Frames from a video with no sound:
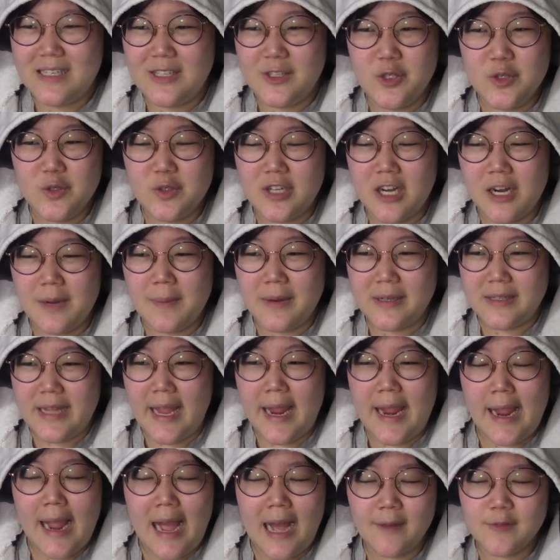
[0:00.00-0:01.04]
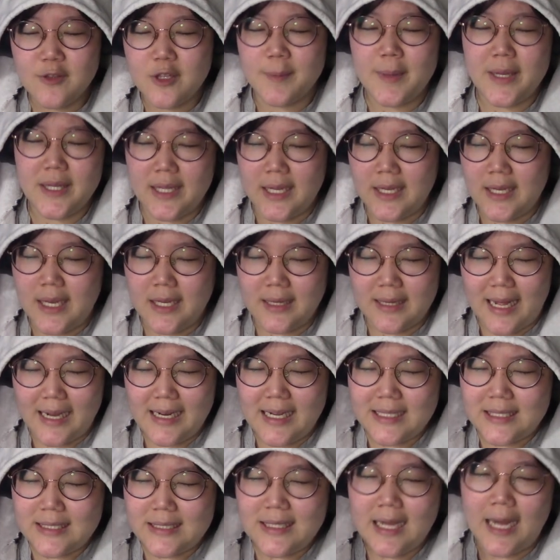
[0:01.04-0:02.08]
they have to be thinking that
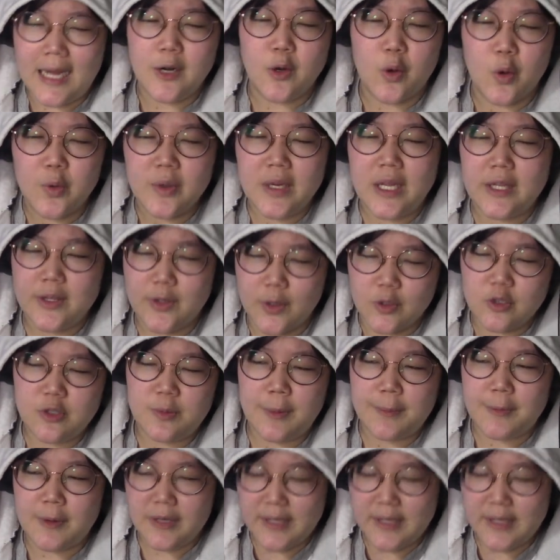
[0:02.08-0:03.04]
it's not only those people.